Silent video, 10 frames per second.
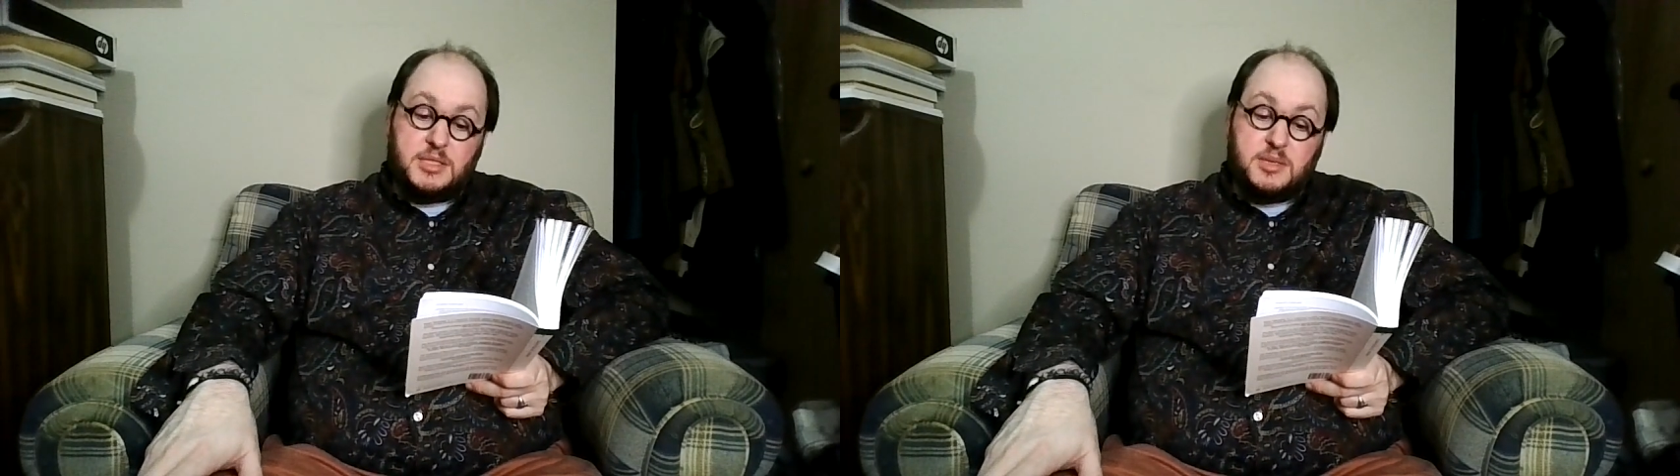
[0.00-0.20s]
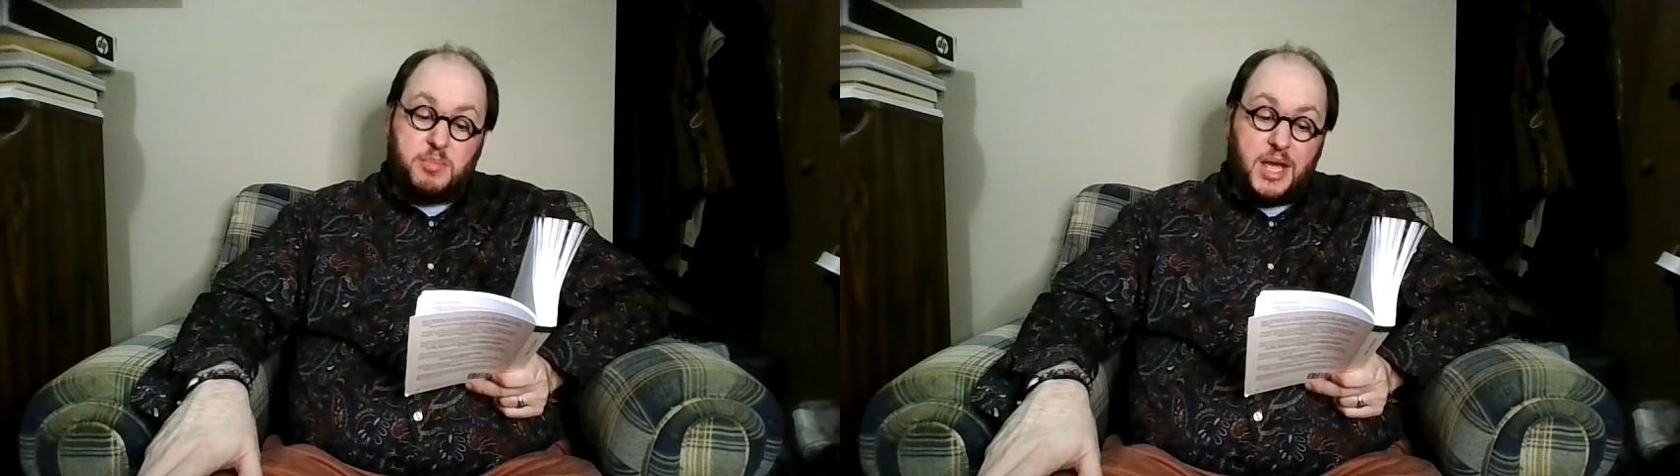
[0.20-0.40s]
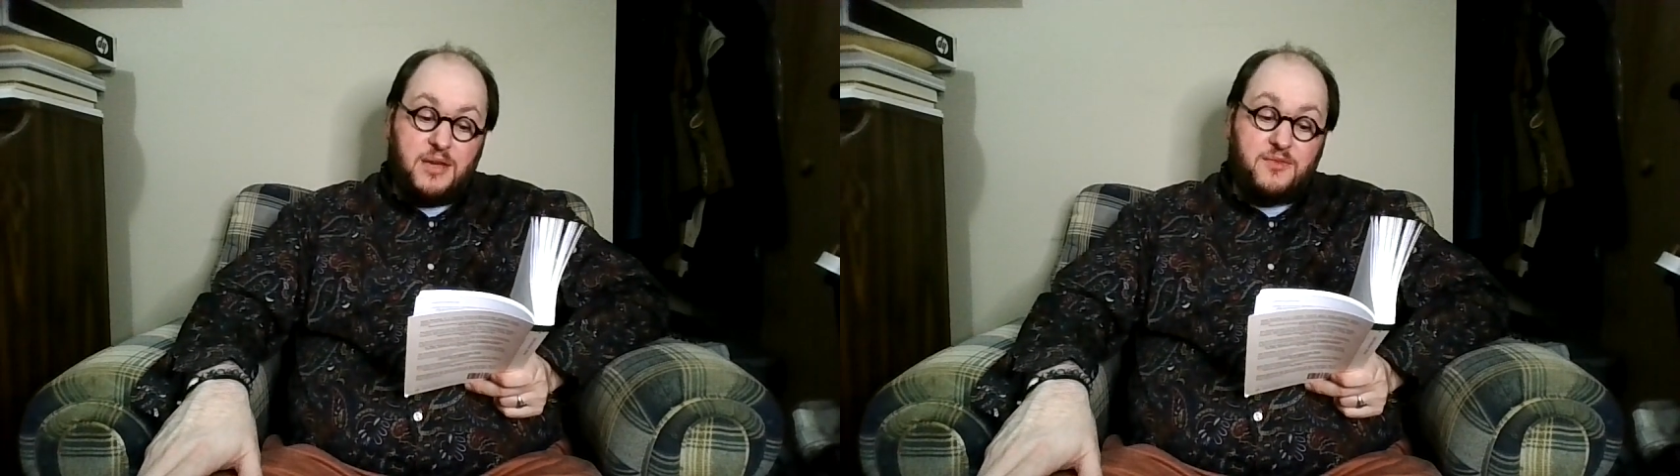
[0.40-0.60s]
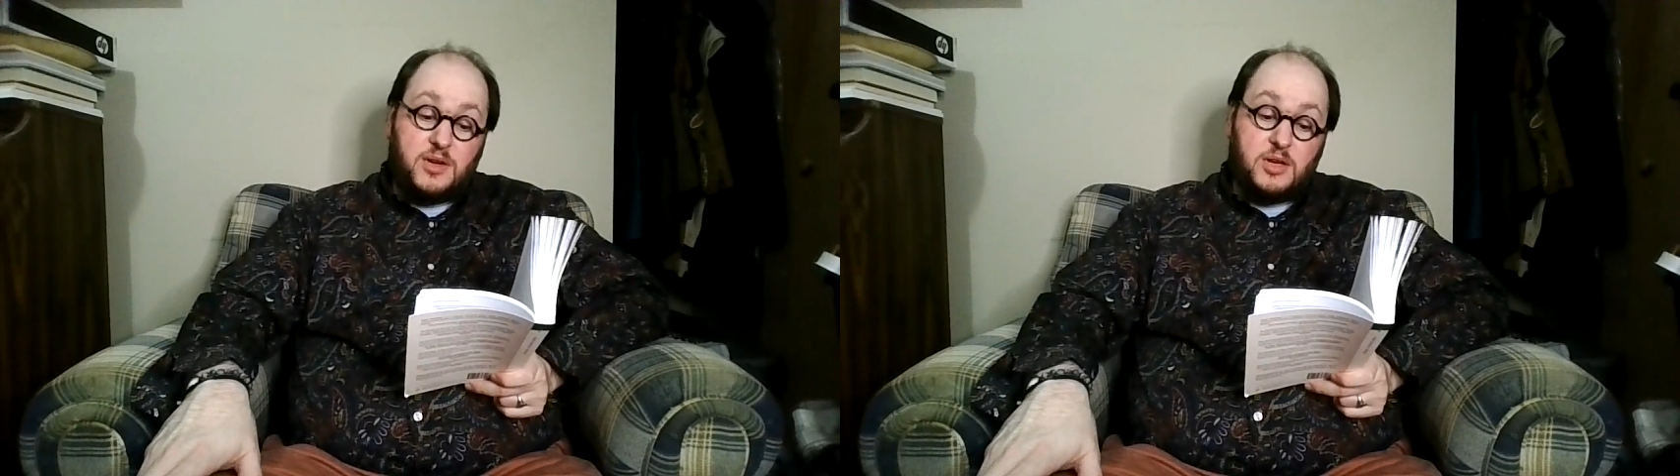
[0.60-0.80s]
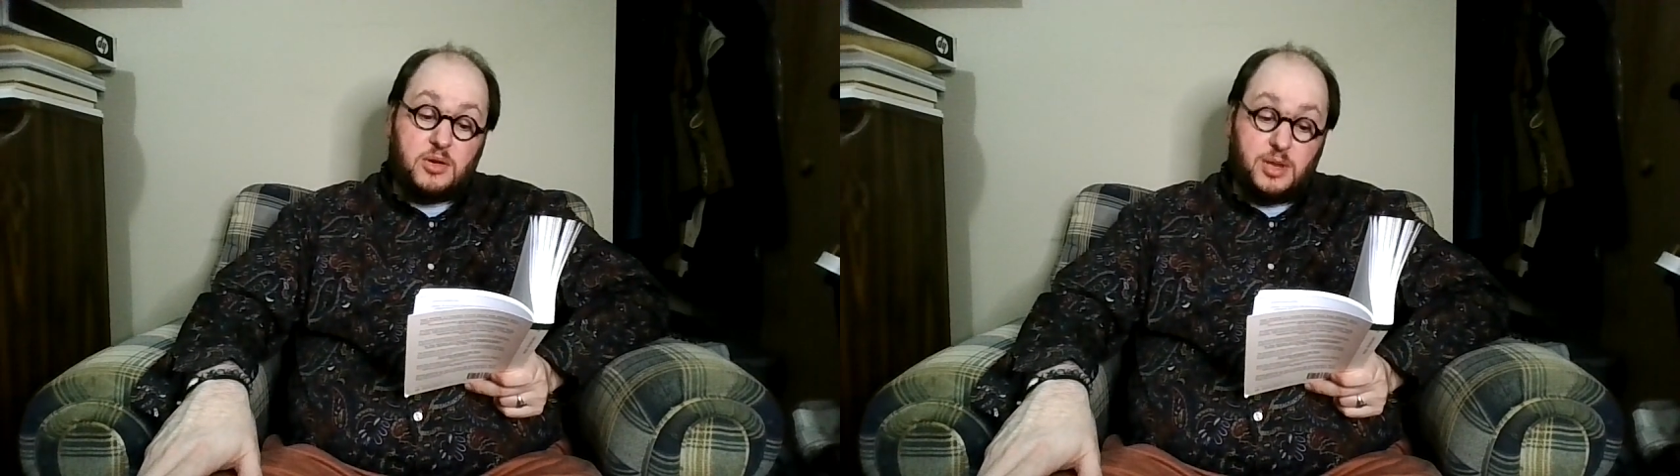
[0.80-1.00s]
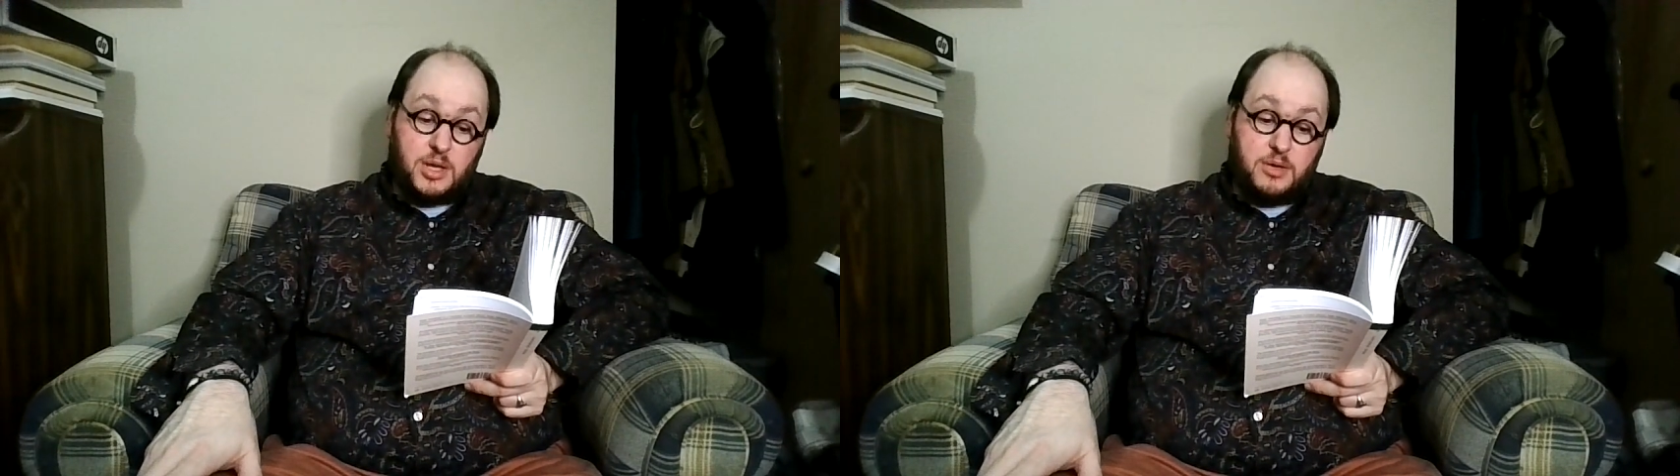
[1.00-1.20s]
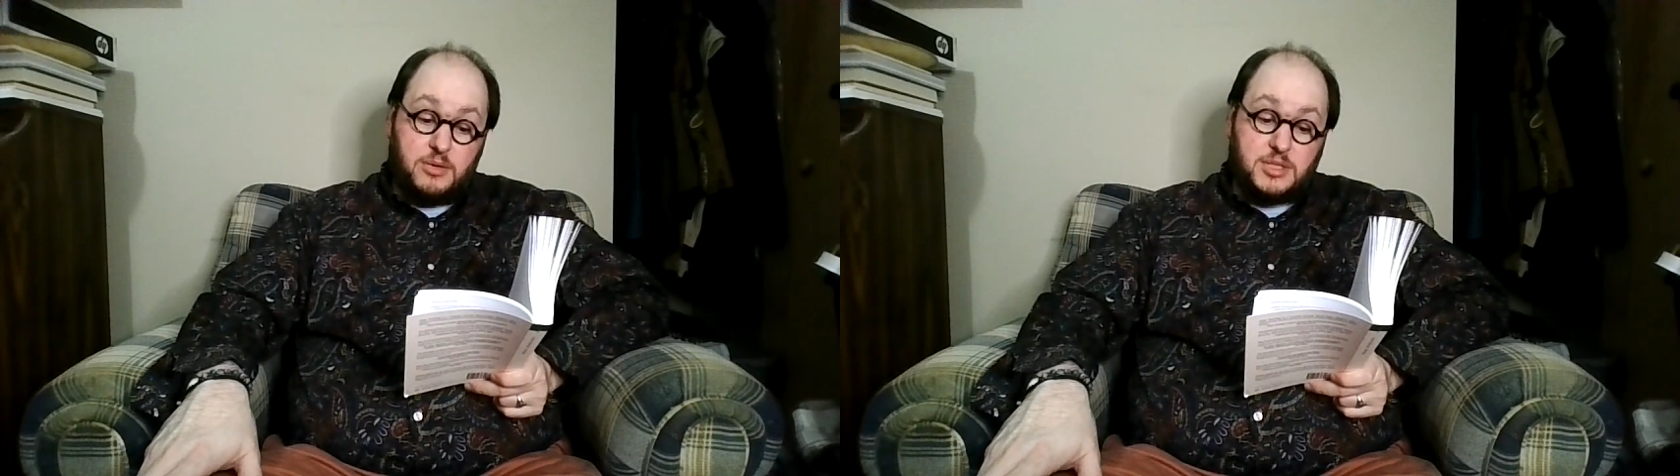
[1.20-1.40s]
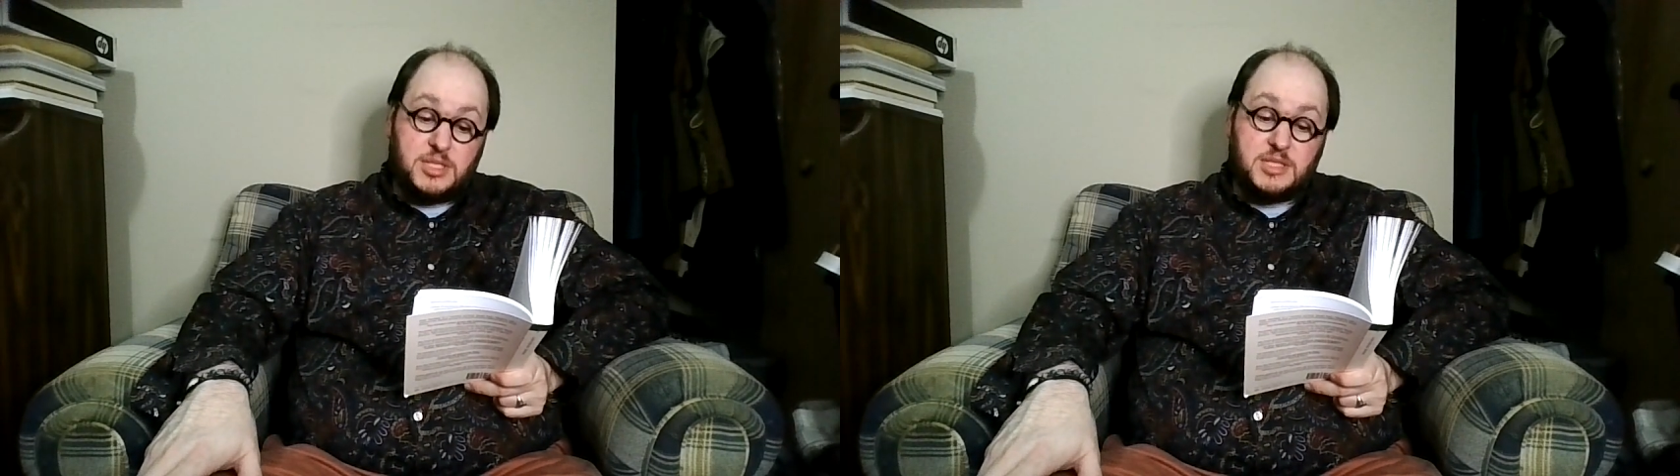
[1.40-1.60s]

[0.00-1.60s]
Does it pay for your clothes?